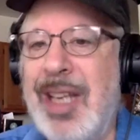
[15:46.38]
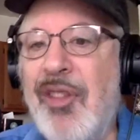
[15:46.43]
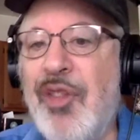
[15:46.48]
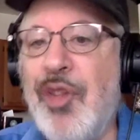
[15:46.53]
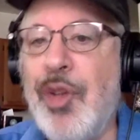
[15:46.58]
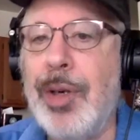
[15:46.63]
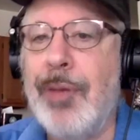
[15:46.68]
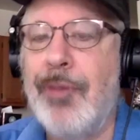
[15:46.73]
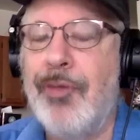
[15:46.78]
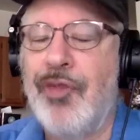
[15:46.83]

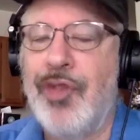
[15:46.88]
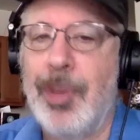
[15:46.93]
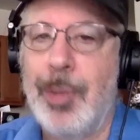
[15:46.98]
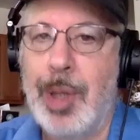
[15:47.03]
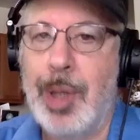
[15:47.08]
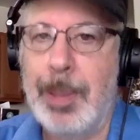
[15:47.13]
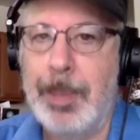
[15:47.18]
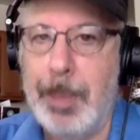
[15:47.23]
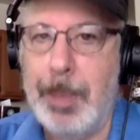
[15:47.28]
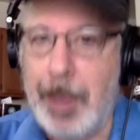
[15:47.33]
different
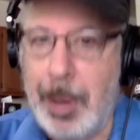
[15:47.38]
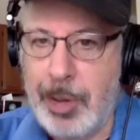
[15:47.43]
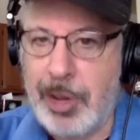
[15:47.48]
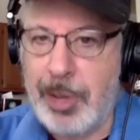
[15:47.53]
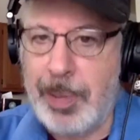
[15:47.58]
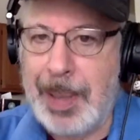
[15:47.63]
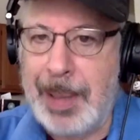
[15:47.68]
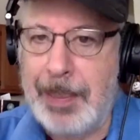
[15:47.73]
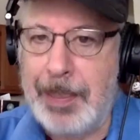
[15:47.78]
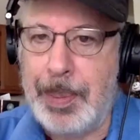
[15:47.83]
from what
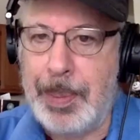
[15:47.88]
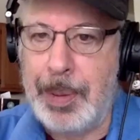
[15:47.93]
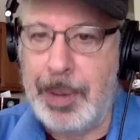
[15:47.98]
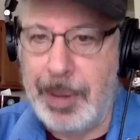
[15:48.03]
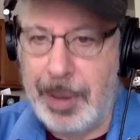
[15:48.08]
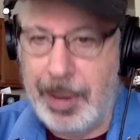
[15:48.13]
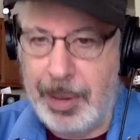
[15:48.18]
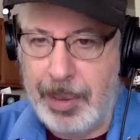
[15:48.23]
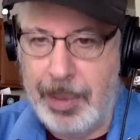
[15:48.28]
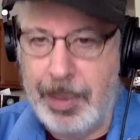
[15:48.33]
most
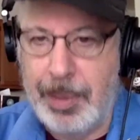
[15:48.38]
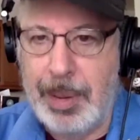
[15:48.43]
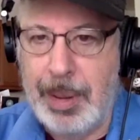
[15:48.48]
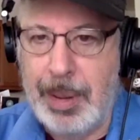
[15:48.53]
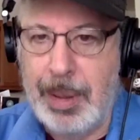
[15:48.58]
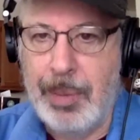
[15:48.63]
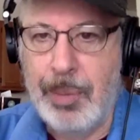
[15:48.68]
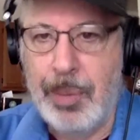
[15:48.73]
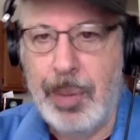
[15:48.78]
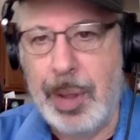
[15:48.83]
people do
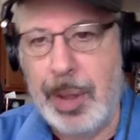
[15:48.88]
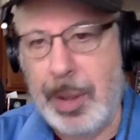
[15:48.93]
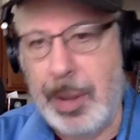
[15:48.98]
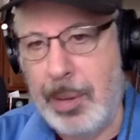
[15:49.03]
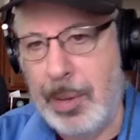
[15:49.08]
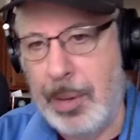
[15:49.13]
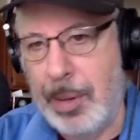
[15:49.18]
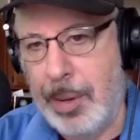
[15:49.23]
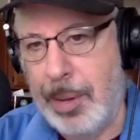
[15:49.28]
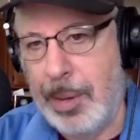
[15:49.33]
what
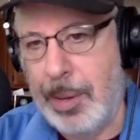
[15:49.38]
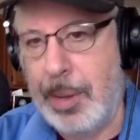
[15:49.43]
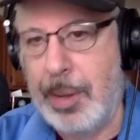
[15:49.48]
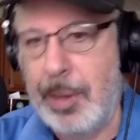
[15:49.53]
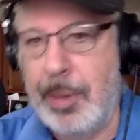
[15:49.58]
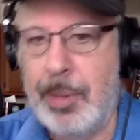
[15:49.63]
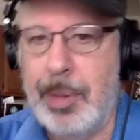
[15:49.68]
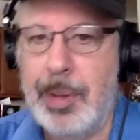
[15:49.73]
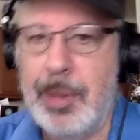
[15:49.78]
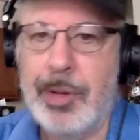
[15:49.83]
you learn
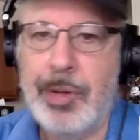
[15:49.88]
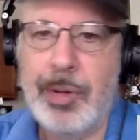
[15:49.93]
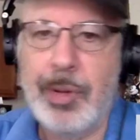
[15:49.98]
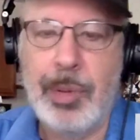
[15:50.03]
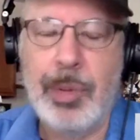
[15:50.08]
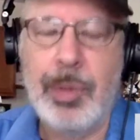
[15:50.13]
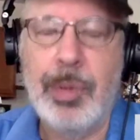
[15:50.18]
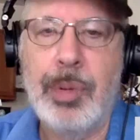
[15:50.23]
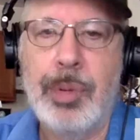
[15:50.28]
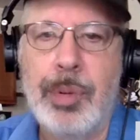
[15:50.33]
to do mm-hmm. in
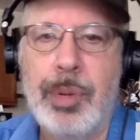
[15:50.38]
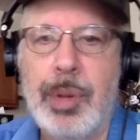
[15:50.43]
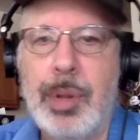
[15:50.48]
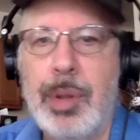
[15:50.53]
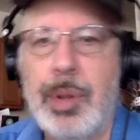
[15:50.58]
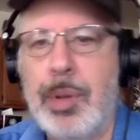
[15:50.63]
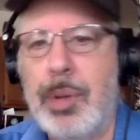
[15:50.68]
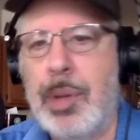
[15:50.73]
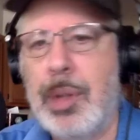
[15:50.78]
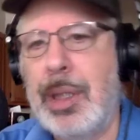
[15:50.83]
school
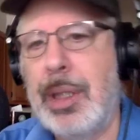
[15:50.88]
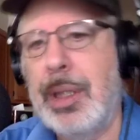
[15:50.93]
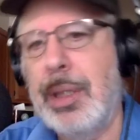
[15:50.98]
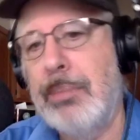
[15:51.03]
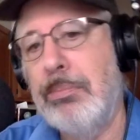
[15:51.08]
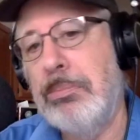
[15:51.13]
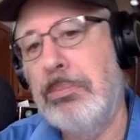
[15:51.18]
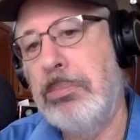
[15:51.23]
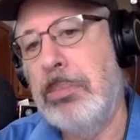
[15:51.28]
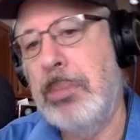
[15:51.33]

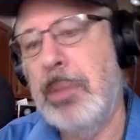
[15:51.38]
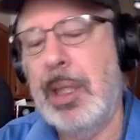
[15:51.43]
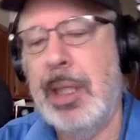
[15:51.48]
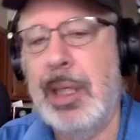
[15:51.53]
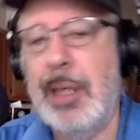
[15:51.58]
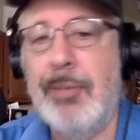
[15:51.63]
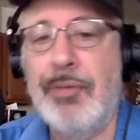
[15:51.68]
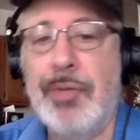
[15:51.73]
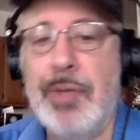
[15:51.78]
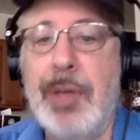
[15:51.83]

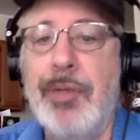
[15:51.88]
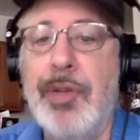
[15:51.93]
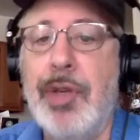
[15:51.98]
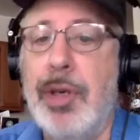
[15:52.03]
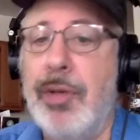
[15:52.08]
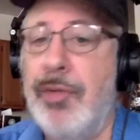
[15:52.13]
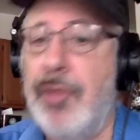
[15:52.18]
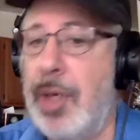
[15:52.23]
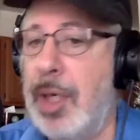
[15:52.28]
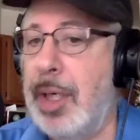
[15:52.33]
if if
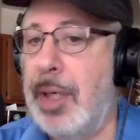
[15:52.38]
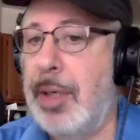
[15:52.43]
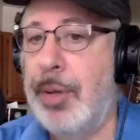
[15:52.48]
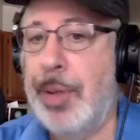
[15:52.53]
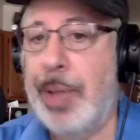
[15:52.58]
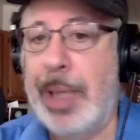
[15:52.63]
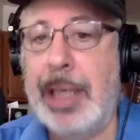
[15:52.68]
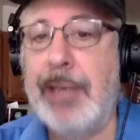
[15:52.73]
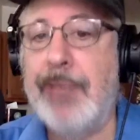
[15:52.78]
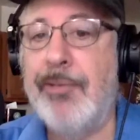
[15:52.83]
you're a very
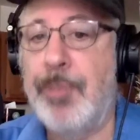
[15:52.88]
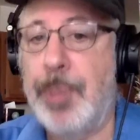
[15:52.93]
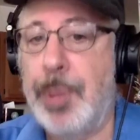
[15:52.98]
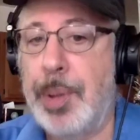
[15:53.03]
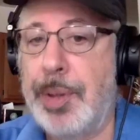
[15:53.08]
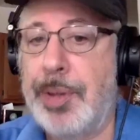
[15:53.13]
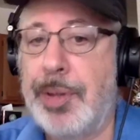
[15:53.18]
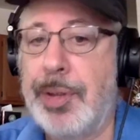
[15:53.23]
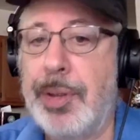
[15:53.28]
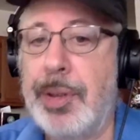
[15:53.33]
creative
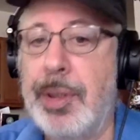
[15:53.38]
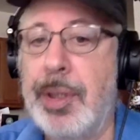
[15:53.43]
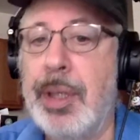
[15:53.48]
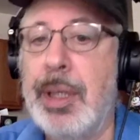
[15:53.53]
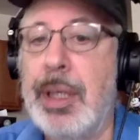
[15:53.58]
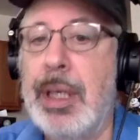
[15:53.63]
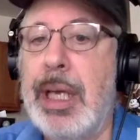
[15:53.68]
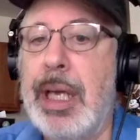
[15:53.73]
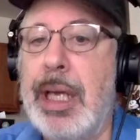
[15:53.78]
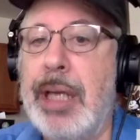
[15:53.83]
person
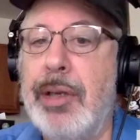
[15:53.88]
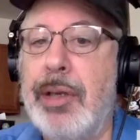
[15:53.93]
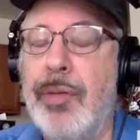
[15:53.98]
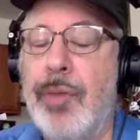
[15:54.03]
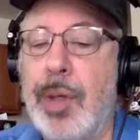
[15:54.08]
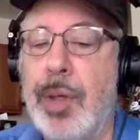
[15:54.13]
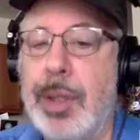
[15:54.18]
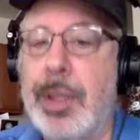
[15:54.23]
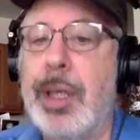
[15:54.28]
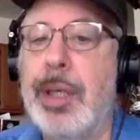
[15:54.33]
and
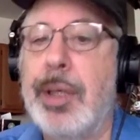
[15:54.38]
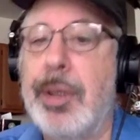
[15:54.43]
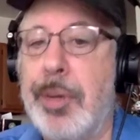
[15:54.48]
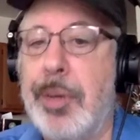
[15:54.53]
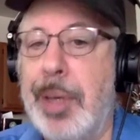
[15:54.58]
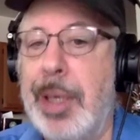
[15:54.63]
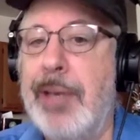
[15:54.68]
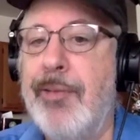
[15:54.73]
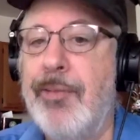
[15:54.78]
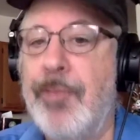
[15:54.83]
you've worked on
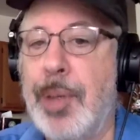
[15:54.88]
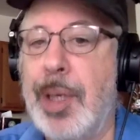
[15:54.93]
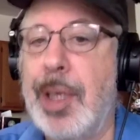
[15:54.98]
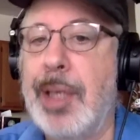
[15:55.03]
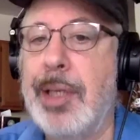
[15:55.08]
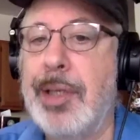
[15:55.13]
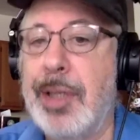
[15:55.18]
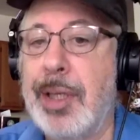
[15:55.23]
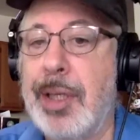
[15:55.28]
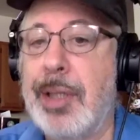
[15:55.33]
creative
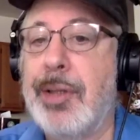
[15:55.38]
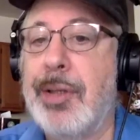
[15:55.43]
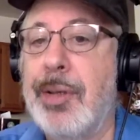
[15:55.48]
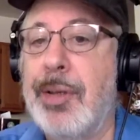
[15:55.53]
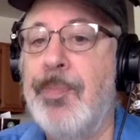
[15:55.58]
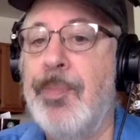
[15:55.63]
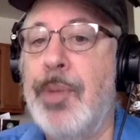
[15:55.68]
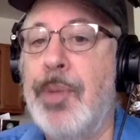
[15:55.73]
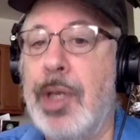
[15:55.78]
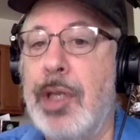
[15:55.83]

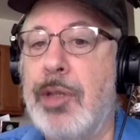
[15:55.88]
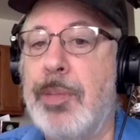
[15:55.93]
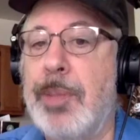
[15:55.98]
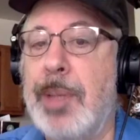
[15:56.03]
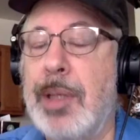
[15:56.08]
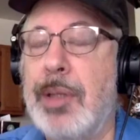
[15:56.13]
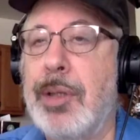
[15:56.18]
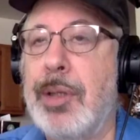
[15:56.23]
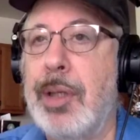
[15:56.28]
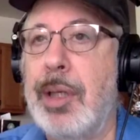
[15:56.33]
projects
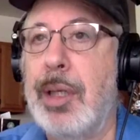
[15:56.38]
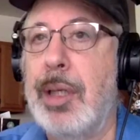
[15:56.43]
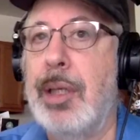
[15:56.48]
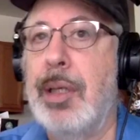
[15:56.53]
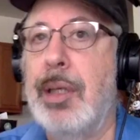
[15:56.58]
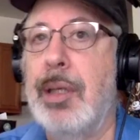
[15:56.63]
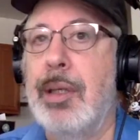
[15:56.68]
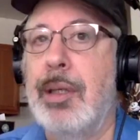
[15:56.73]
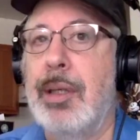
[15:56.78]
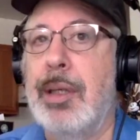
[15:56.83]

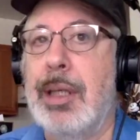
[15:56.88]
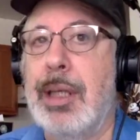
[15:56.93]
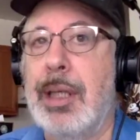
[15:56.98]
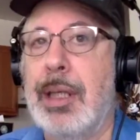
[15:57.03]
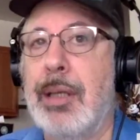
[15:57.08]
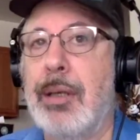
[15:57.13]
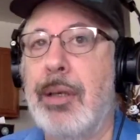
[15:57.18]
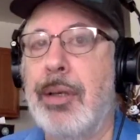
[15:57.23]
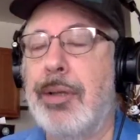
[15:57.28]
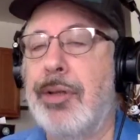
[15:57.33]
especially
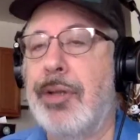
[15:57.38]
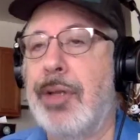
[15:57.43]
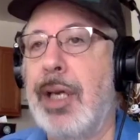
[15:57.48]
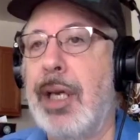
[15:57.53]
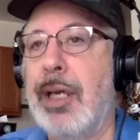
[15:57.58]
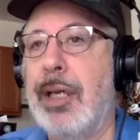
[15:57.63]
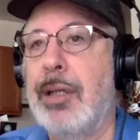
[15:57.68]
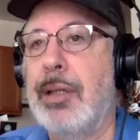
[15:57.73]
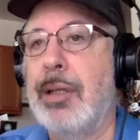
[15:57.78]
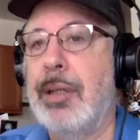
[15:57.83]
at a large
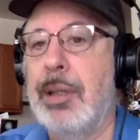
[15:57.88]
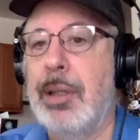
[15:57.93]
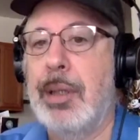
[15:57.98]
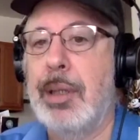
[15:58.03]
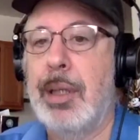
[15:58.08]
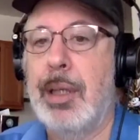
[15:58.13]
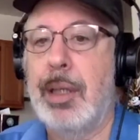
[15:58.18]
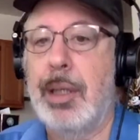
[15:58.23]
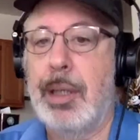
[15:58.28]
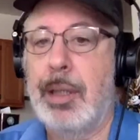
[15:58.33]
scale
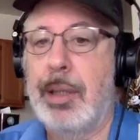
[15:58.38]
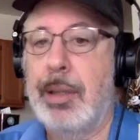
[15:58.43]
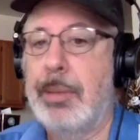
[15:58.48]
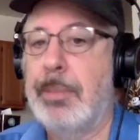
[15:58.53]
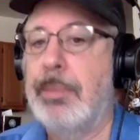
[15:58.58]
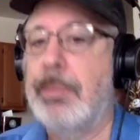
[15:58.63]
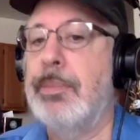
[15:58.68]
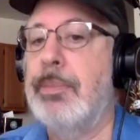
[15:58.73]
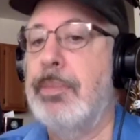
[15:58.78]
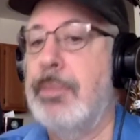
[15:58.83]

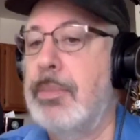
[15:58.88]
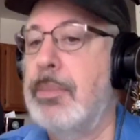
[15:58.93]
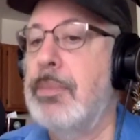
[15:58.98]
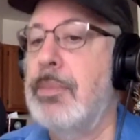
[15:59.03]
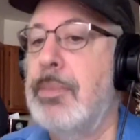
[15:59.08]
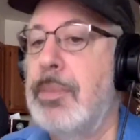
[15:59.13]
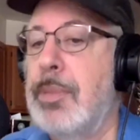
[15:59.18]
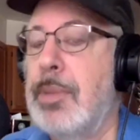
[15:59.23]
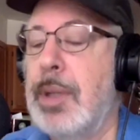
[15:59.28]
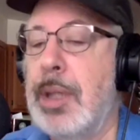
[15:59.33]
um,
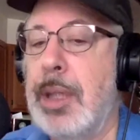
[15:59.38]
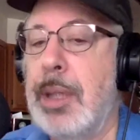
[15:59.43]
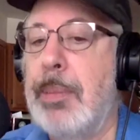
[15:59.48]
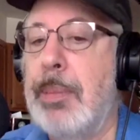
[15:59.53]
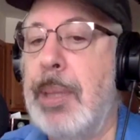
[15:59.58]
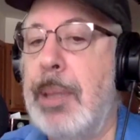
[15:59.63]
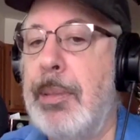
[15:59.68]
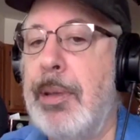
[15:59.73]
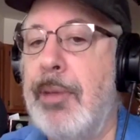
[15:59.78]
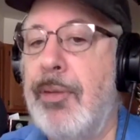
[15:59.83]

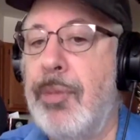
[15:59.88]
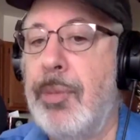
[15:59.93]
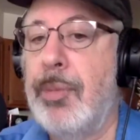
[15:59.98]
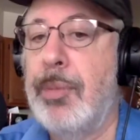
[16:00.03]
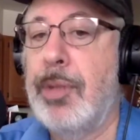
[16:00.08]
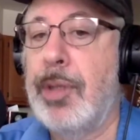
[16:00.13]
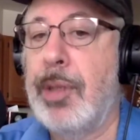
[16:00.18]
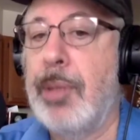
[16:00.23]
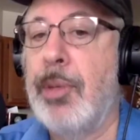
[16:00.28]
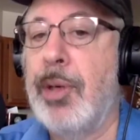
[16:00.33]
it may be
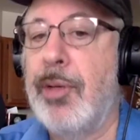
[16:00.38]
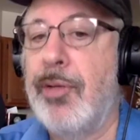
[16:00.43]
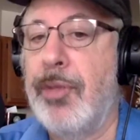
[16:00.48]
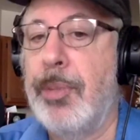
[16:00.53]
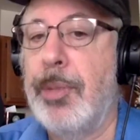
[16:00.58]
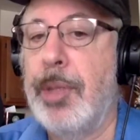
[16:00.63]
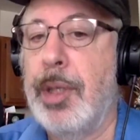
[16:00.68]
somewhat